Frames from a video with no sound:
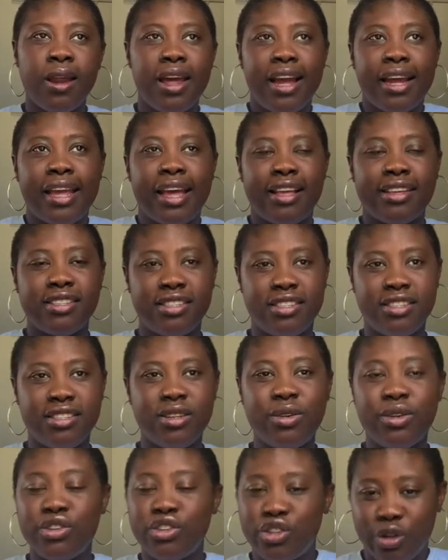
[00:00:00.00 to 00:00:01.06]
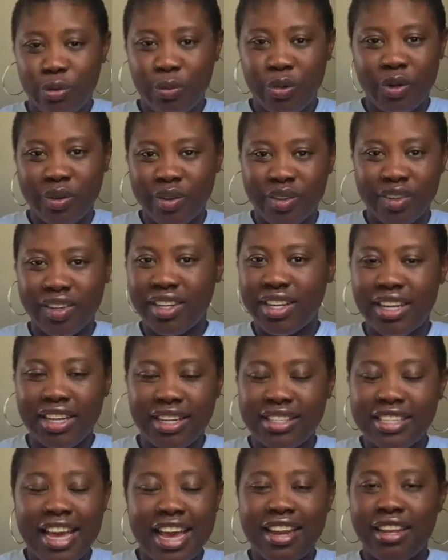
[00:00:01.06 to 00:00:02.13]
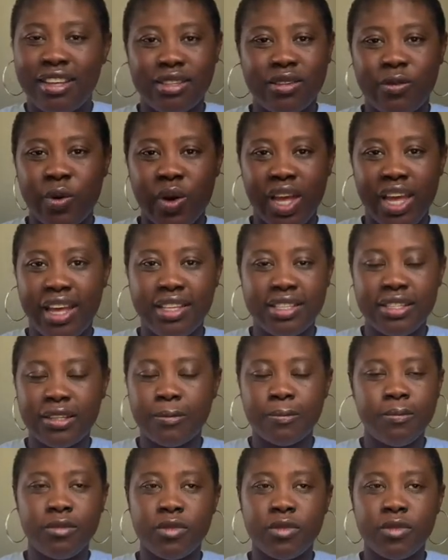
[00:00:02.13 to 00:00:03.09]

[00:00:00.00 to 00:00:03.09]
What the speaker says: I guess, contribute in the tiniest of ways,